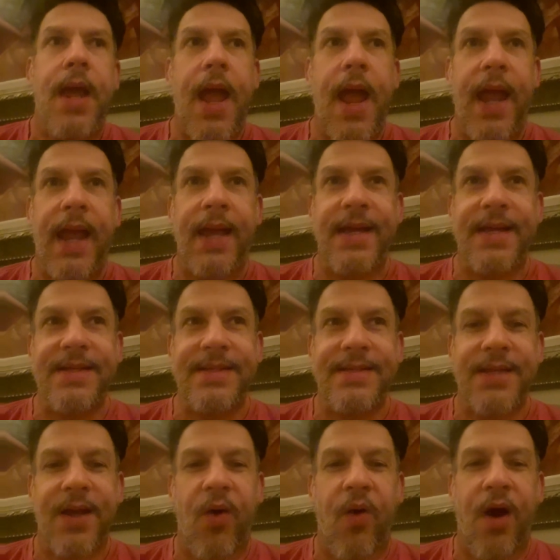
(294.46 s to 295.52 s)

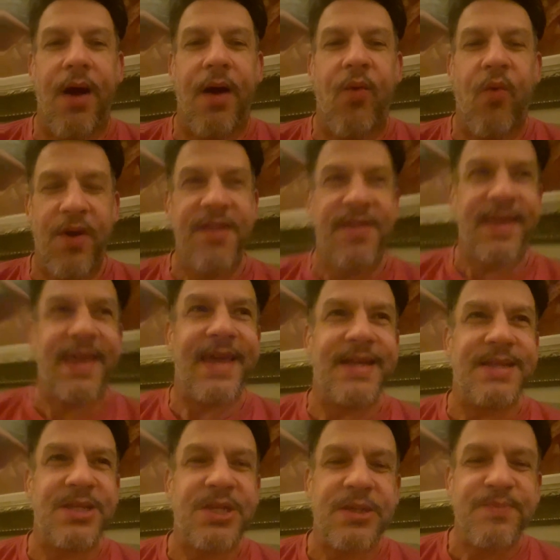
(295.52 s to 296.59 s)
And one of the
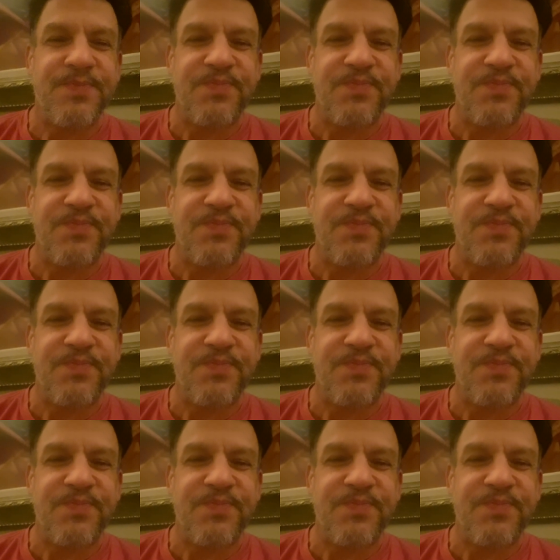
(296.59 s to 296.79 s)
kids